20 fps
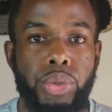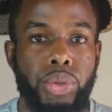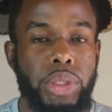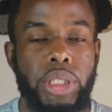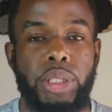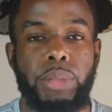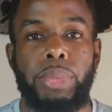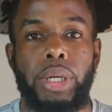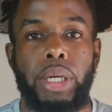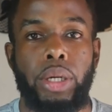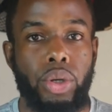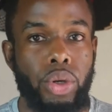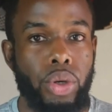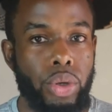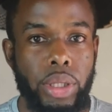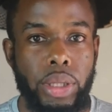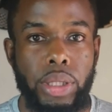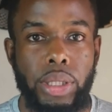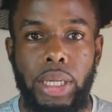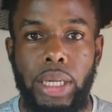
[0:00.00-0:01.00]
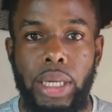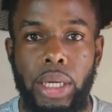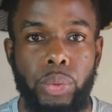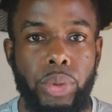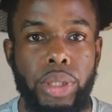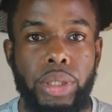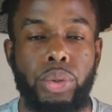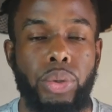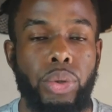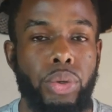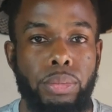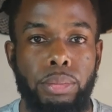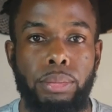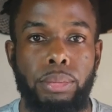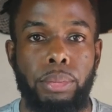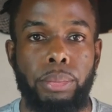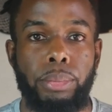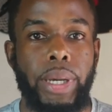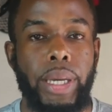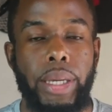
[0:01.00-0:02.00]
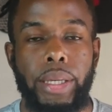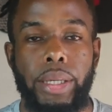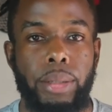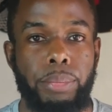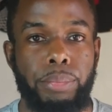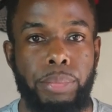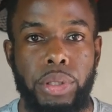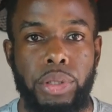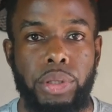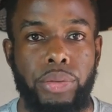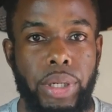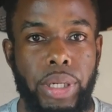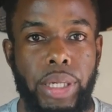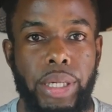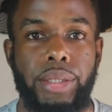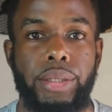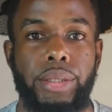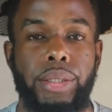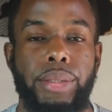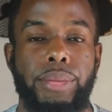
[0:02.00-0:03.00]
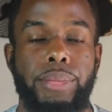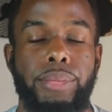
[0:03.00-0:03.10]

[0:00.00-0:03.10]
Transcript: just by learning the language or buying a piece of land.